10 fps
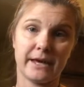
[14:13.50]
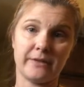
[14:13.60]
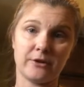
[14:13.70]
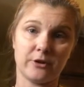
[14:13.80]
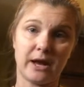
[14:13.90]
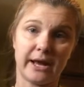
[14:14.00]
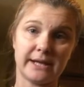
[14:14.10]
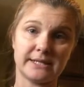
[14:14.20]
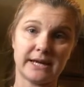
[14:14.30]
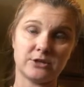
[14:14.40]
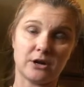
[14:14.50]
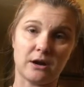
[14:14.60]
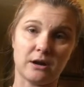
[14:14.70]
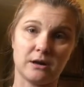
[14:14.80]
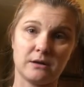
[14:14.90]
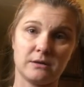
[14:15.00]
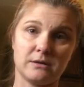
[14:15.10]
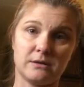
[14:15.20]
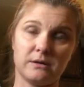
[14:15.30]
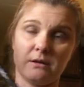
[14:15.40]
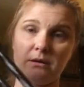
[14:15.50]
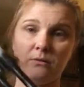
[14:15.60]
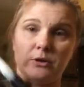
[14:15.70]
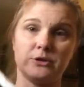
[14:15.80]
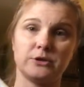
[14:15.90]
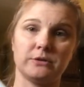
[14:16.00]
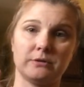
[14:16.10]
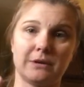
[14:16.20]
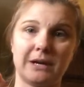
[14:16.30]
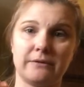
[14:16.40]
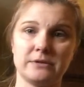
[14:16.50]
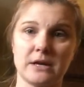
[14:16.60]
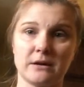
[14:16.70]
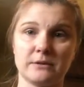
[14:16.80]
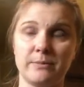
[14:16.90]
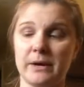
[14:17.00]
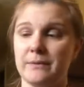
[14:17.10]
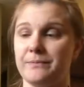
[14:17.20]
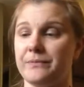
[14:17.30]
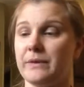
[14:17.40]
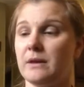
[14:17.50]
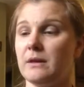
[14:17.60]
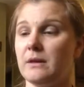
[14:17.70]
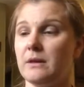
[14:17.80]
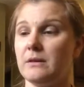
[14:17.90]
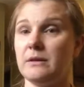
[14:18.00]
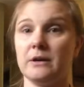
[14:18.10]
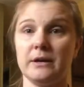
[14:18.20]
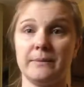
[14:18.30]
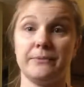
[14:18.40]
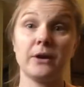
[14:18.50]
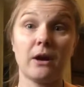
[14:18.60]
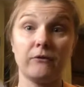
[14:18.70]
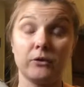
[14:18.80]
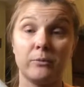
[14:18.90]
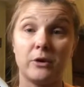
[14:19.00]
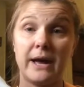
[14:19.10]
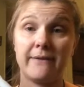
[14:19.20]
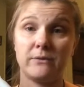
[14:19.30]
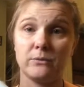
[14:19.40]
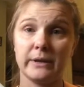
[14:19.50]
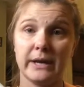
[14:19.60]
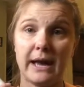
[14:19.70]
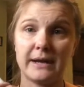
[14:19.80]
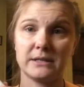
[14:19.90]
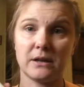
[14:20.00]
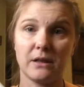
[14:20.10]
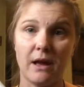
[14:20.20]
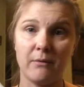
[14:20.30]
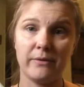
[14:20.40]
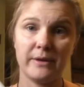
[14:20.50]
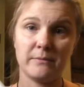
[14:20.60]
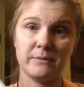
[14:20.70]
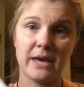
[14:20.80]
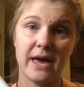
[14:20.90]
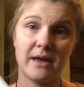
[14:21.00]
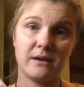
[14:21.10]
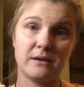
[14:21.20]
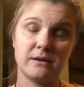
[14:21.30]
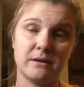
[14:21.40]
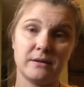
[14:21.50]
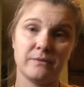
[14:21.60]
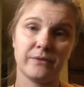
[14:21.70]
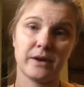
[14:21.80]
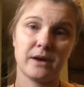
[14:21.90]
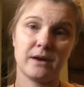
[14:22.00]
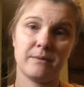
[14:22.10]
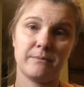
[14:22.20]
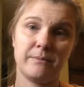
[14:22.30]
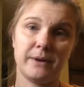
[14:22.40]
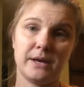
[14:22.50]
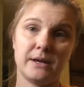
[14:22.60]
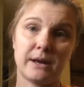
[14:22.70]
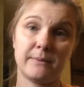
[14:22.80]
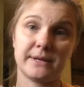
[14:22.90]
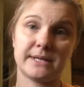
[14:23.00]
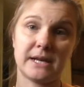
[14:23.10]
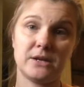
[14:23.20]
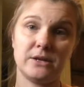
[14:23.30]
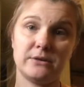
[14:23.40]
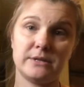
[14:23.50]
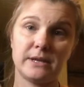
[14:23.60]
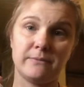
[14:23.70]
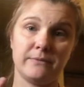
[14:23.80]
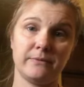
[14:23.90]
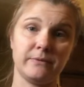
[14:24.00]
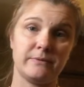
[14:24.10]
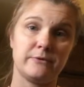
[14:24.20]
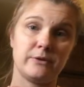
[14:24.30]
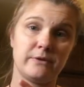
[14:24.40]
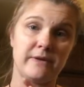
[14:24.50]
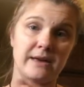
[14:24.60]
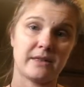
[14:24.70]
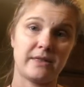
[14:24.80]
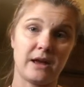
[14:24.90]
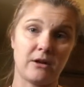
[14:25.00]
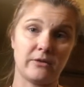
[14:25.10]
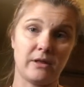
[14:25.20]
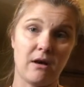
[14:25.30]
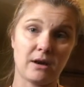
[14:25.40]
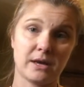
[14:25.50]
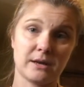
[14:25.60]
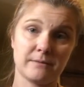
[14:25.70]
They're not anti-shock, which kind of sucks, but they're comfortable. I haven't really hiked a lot with them yet, but I'm excited to use them for the fact that they are the locking.